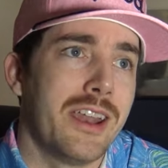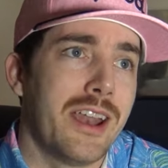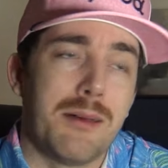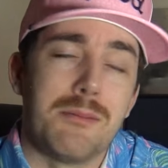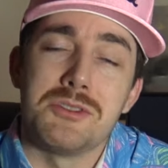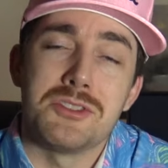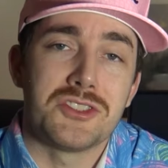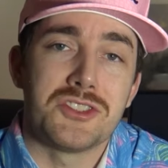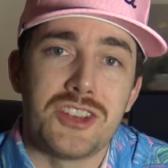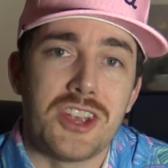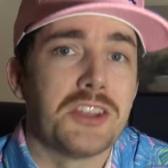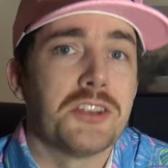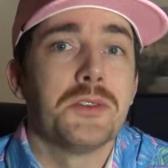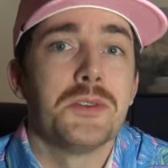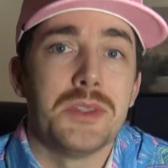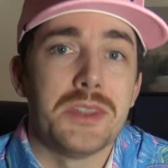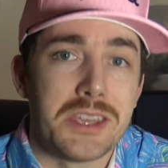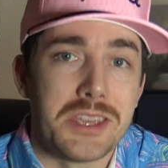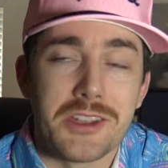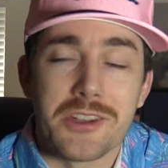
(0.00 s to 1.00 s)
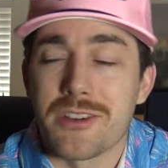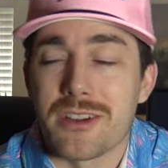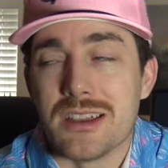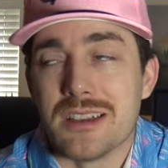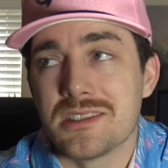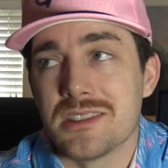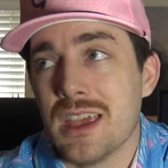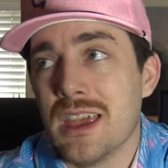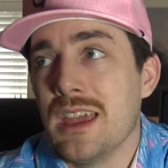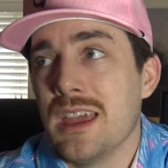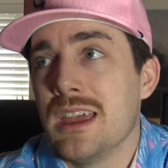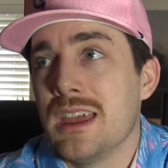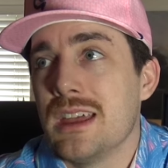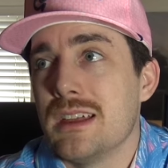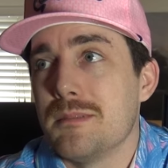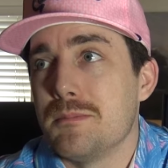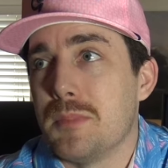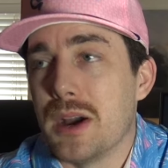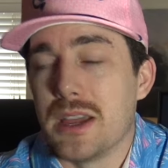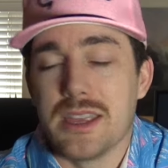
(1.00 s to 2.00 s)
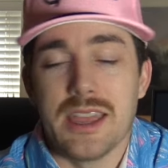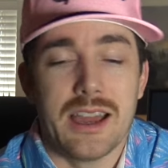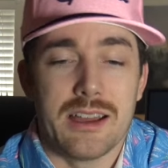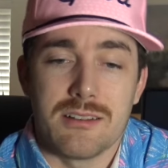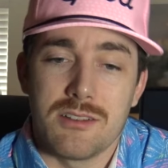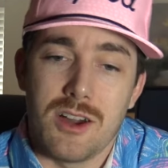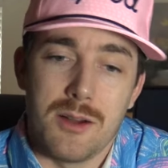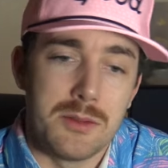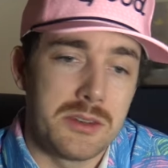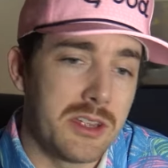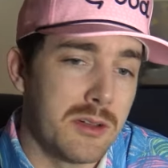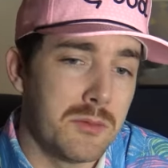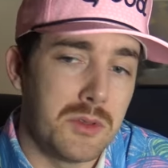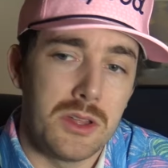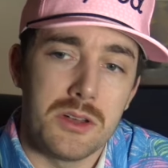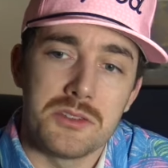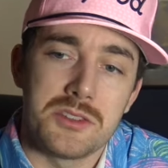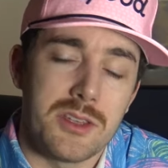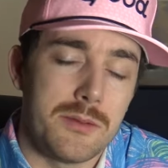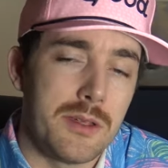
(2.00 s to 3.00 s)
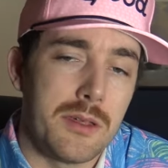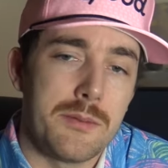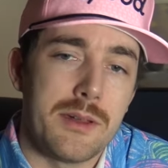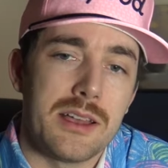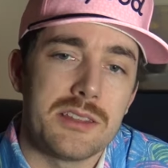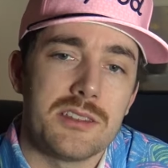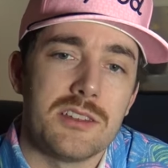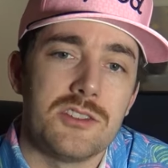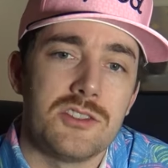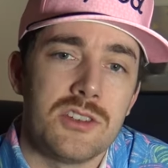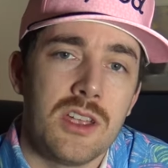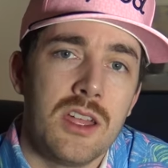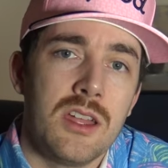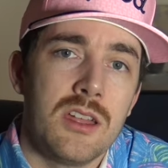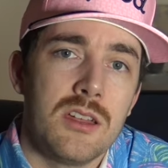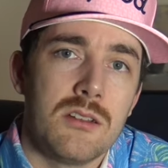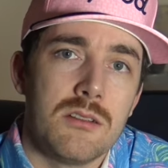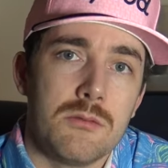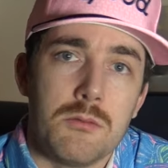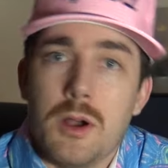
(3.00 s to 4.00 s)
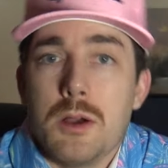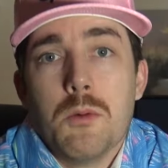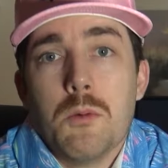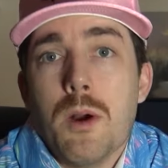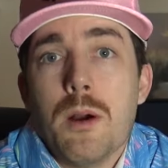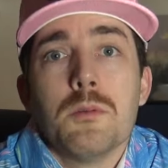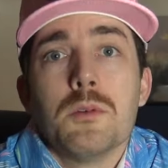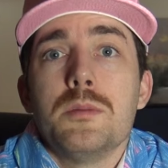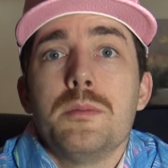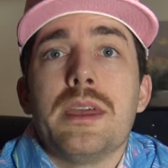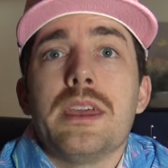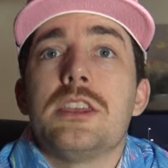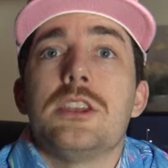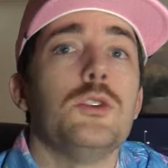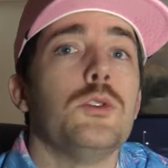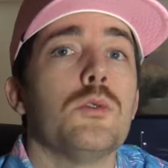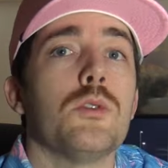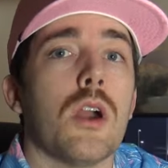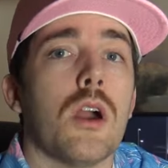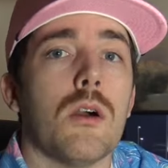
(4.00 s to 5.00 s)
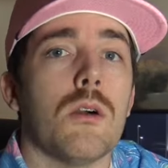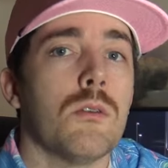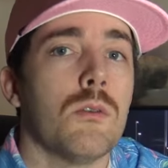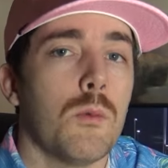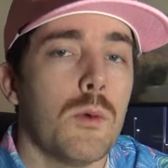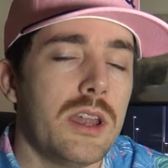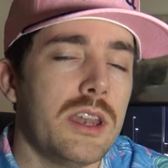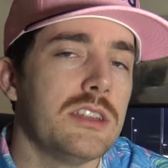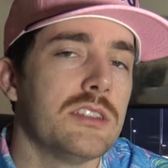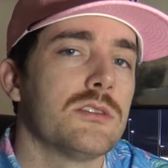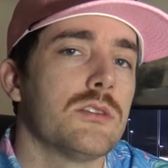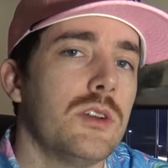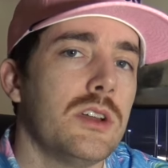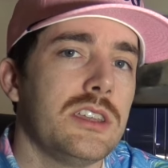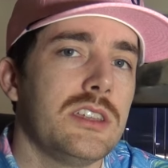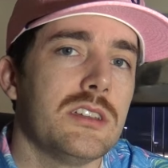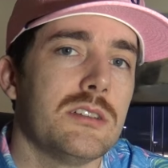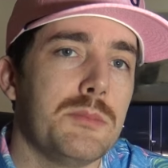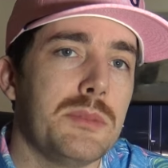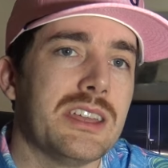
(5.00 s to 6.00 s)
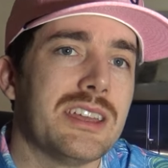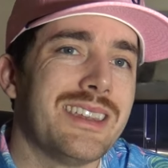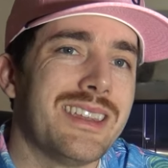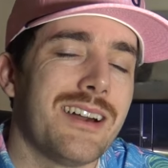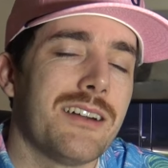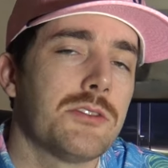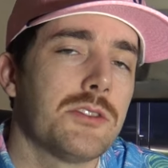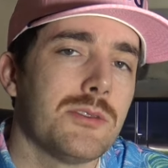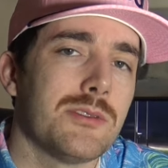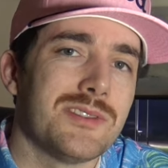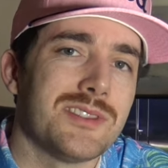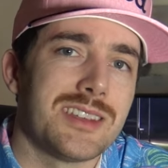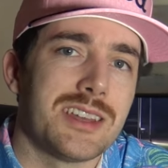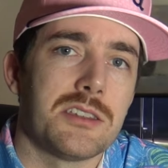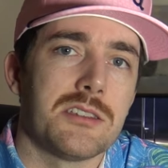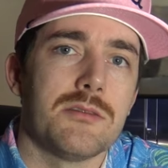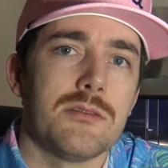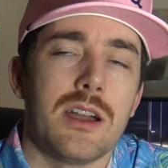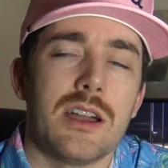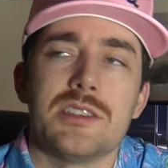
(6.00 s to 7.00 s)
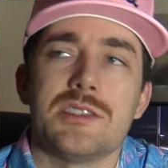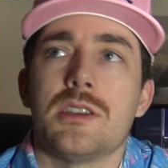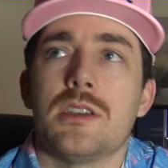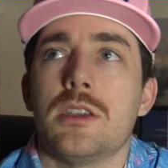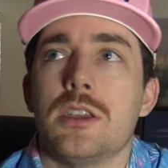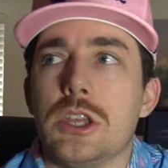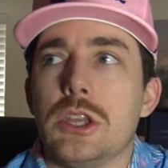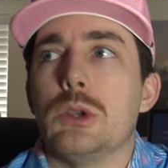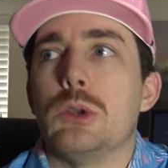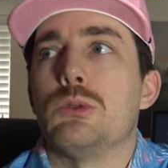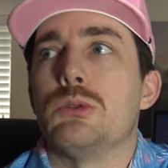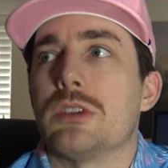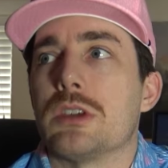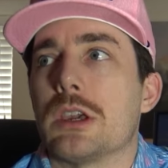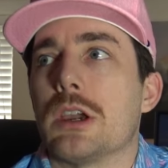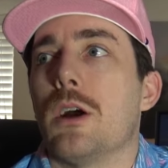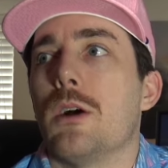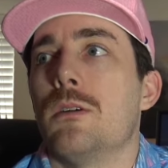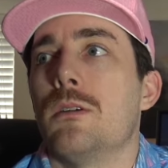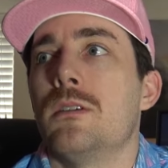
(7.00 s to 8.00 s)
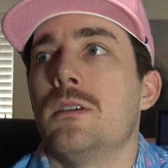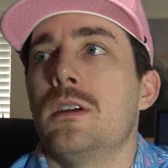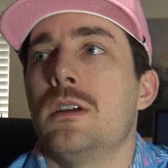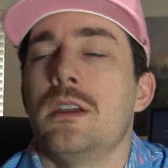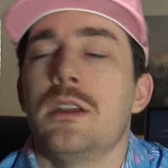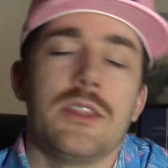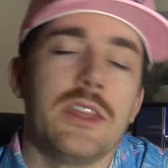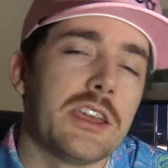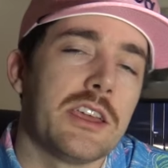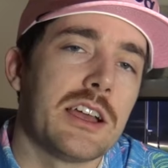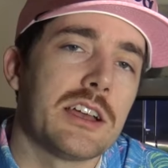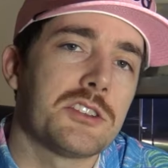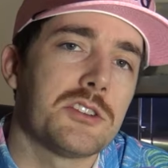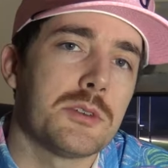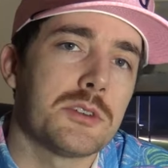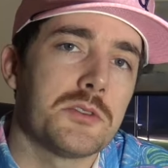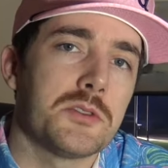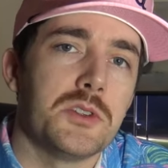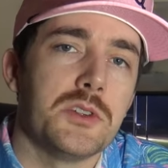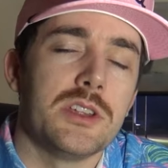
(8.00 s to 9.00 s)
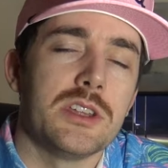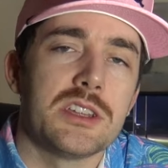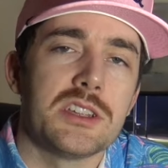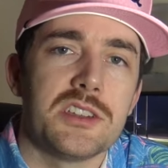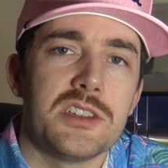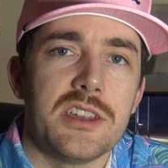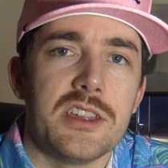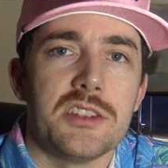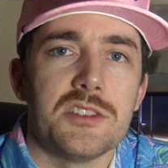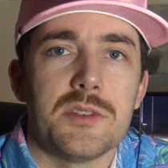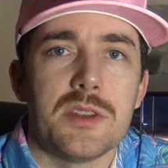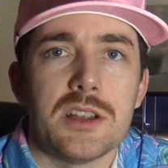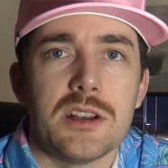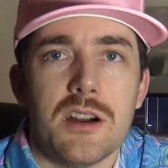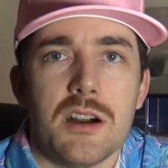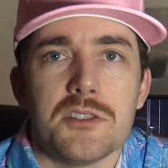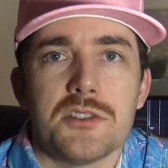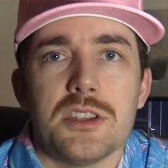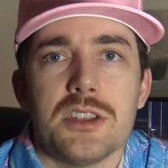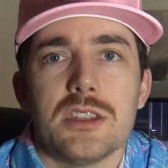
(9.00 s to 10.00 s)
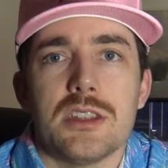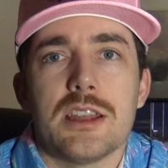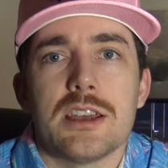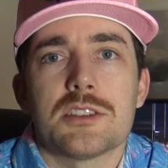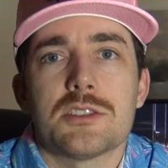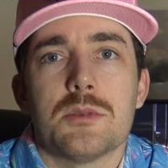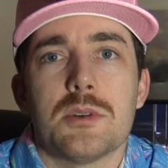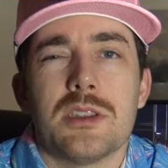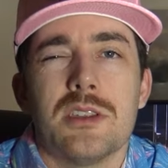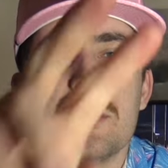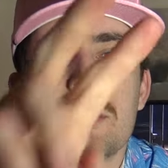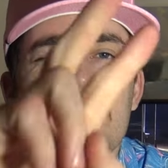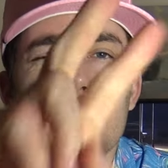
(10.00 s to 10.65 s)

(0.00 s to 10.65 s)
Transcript: I'm just genuinely curious. But yeah, comment down below, send me a message. What would make you go? What is going to be enough to incentivize you to go? Thank you guys so much for tuning in to today's video. I'll see you in the next one.